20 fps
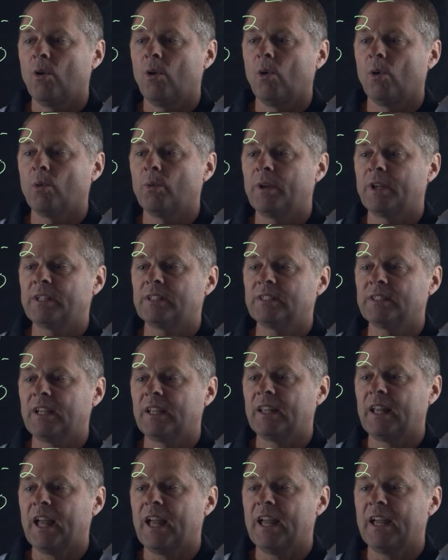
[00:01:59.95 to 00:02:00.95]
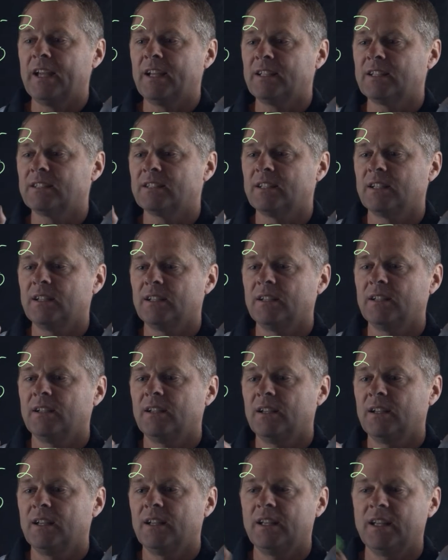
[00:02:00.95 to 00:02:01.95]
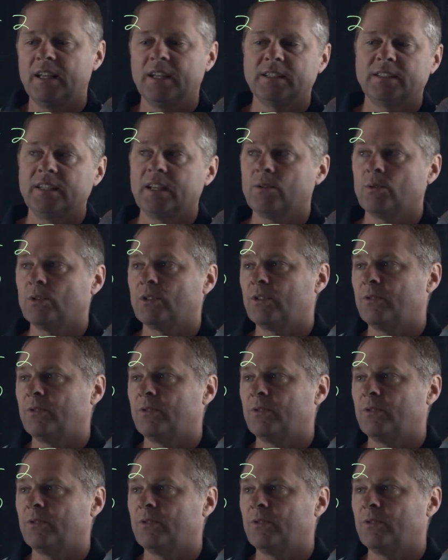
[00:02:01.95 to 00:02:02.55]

Or we can say that x is equal